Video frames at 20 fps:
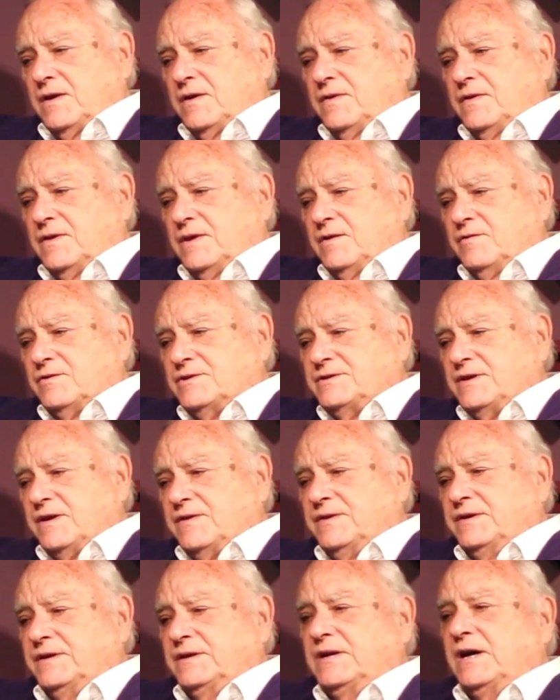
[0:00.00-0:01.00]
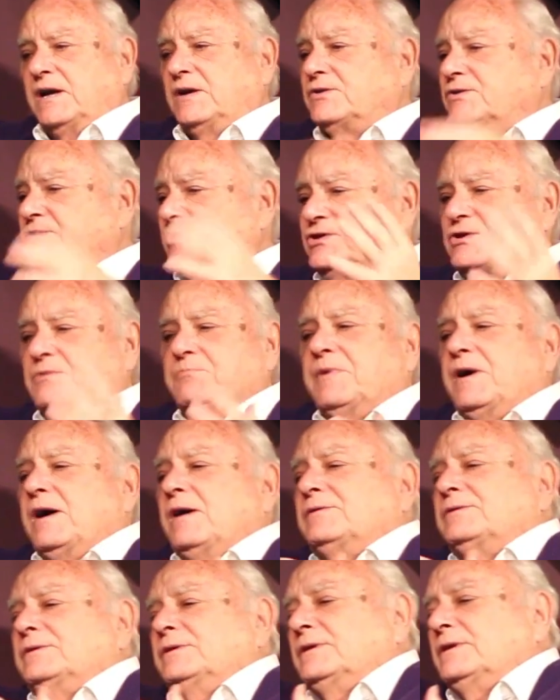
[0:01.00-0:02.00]
There is nothing cultish
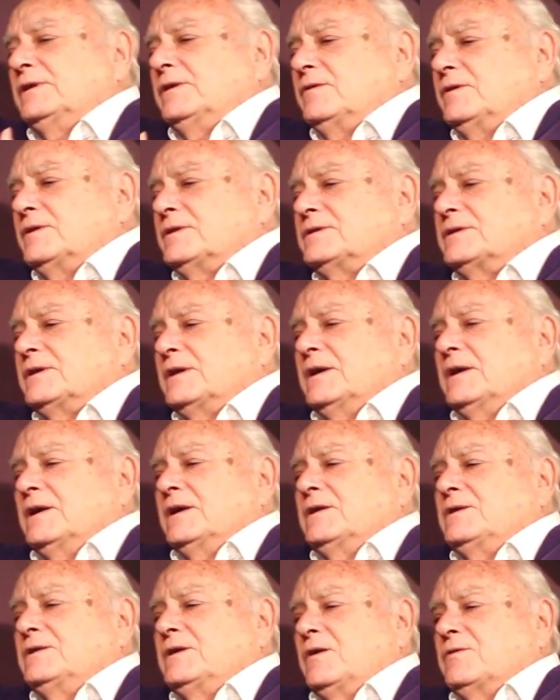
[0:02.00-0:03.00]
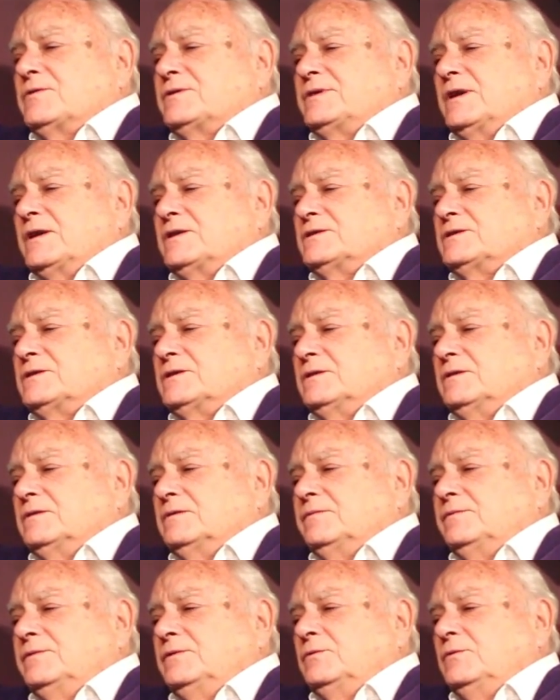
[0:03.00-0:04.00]
about it. There is no sense
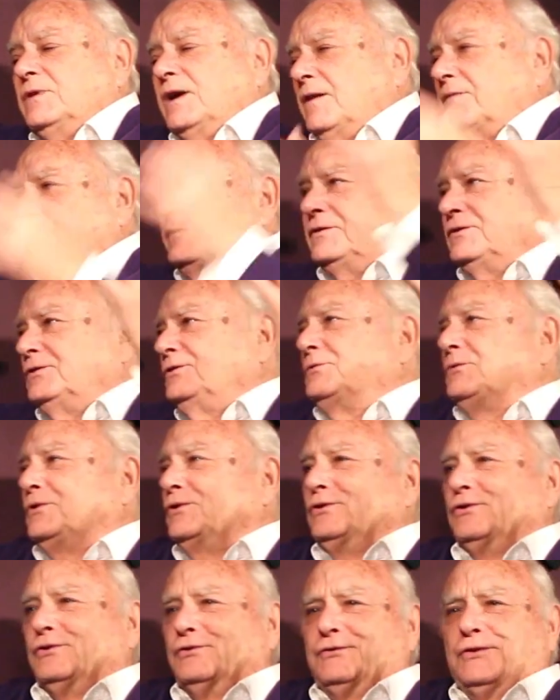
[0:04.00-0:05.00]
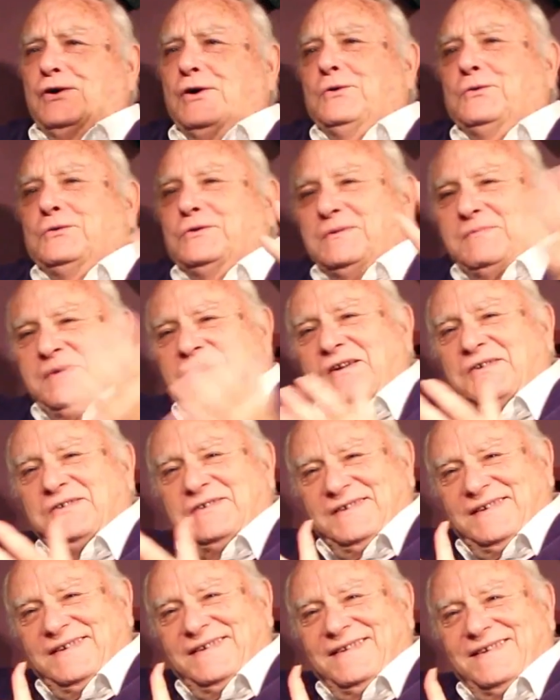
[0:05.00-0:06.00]
of you have to do what you're told
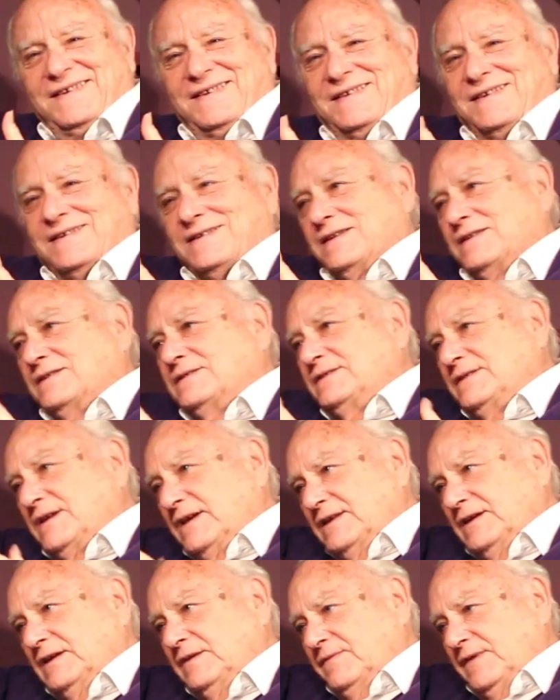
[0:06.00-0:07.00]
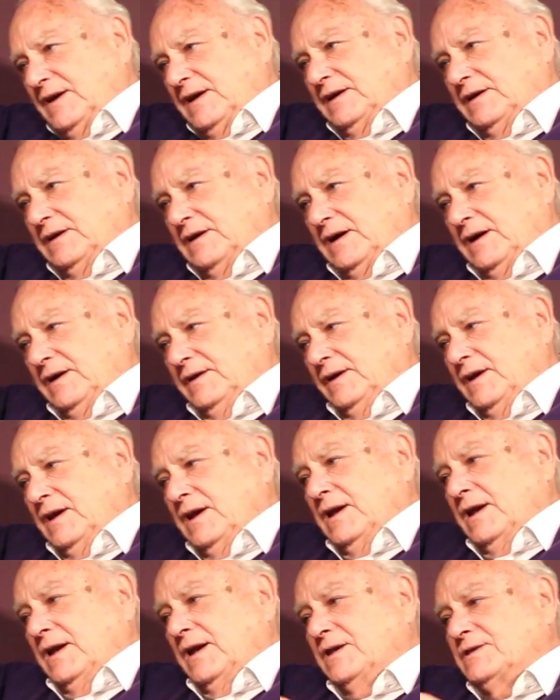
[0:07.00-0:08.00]
about it. There's nothing of that kind.
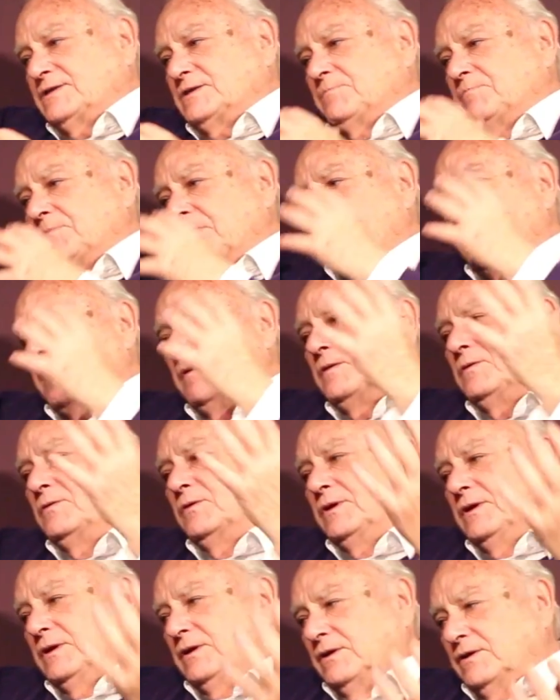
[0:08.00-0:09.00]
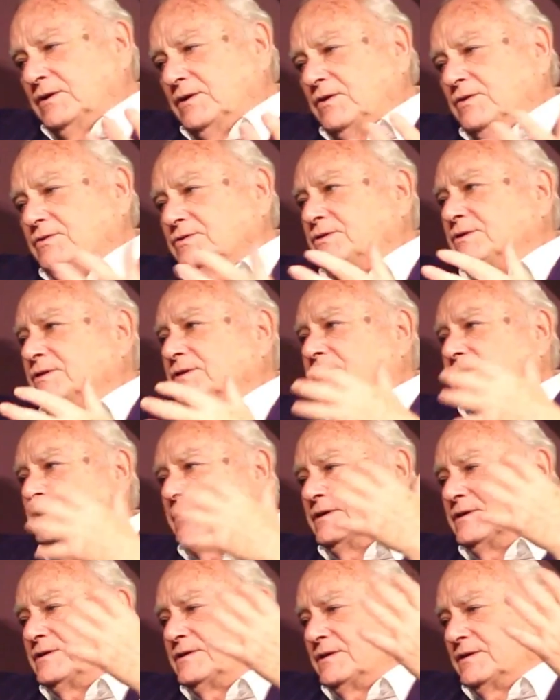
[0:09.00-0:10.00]
It's about looking at
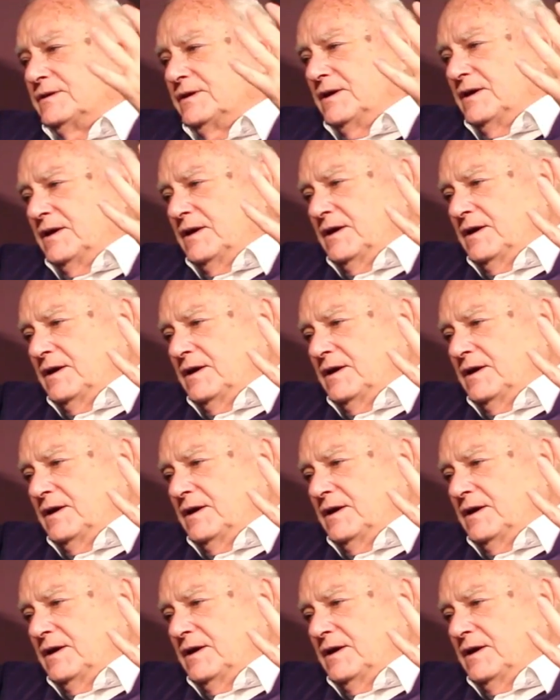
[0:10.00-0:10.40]
consciousness and